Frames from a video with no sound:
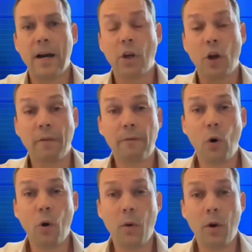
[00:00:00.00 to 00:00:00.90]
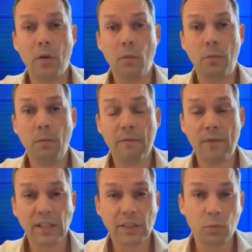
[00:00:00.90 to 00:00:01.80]
going forward,
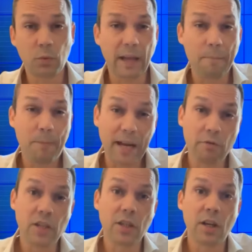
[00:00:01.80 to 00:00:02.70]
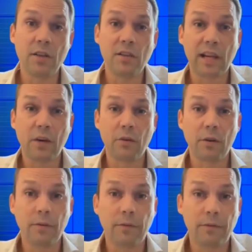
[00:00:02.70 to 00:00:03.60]
investors will get better returns out
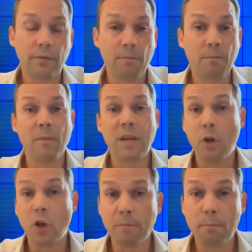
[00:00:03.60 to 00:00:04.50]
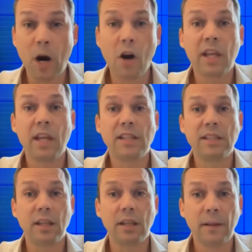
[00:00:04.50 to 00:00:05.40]
of the emerging markets
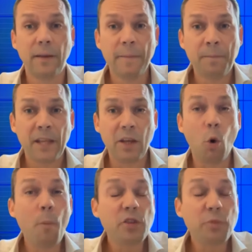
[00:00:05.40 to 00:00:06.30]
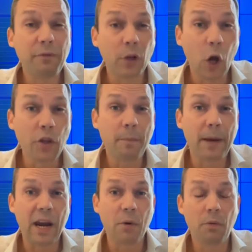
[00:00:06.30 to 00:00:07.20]
that almost been forgotten
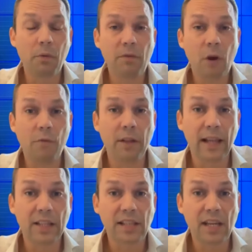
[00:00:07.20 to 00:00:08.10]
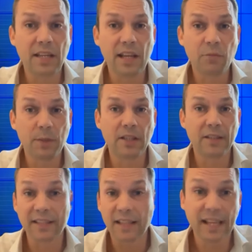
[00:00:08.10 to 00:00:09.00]
about over the last 10 years because,
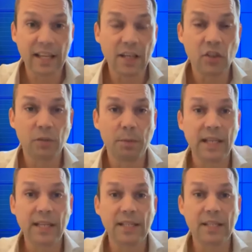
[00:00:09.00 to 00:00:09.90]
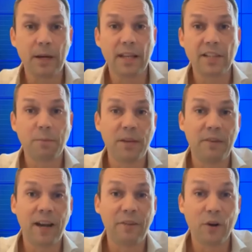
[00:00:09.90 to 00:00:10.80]
as I said, it's just been easy to buy the S&P
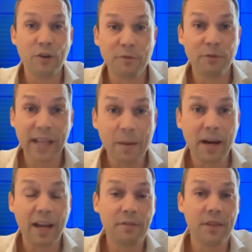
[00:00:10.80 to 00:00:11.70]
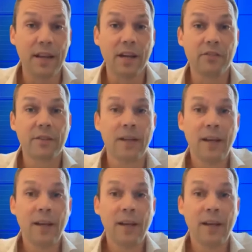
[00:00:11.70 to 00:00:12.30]
500 and forget about everything else?